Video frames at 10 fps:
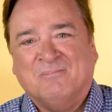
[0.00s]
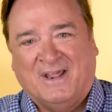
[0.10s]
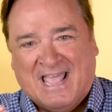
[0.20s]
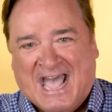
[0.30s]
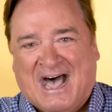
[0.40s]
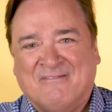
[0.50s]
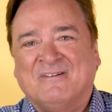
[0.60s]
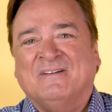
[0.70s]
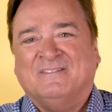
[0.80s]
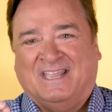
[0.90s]
but have
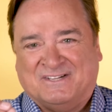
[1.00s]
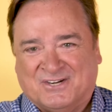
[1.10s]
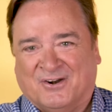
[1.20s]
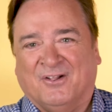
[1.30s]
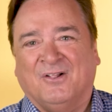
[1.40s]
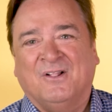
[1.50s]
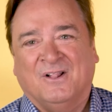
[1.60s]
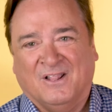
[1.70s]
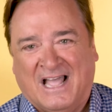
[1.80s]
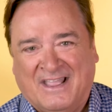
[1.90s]
eternal
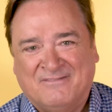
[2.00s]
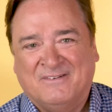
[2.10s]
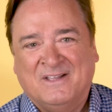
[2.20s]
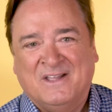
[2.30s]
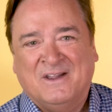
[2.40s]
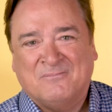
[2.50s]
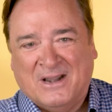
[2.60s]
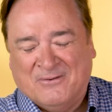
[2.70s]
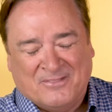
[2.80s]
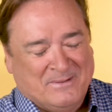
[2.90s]
life."
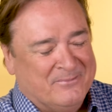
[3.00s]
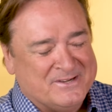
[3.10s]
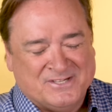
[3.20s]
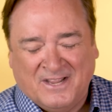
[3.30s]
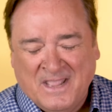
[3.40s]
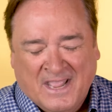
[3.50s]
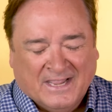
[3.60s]
Pray with me, would you?